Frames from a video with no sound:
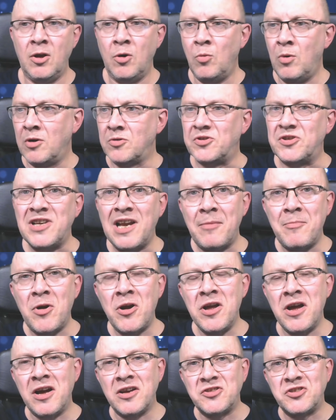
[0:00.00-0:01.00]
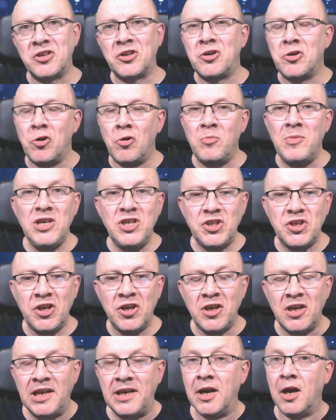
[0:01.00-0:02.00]
Well, slap my ass and call me
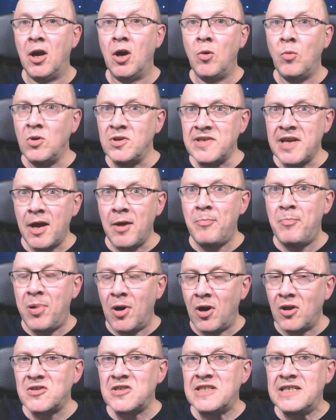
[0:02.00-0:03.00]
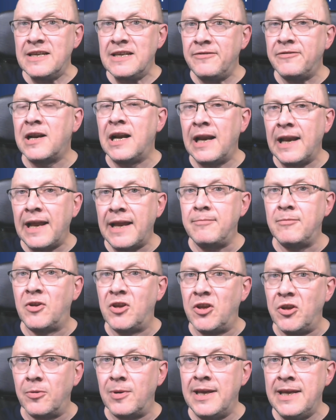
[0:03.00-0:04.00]
Shirley. Was that a positive claim,
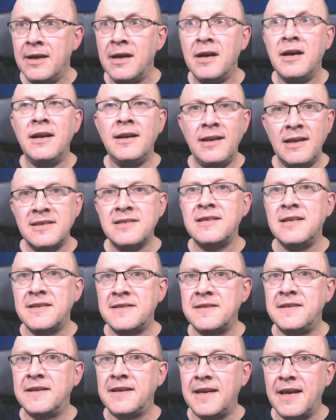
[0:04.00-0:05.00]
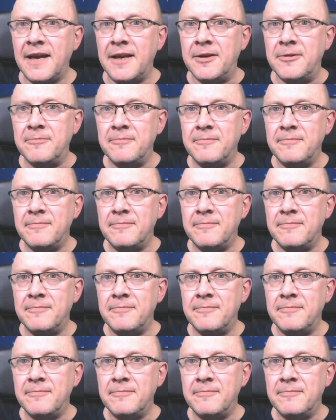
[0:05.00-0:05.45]
QE? Let's listen again.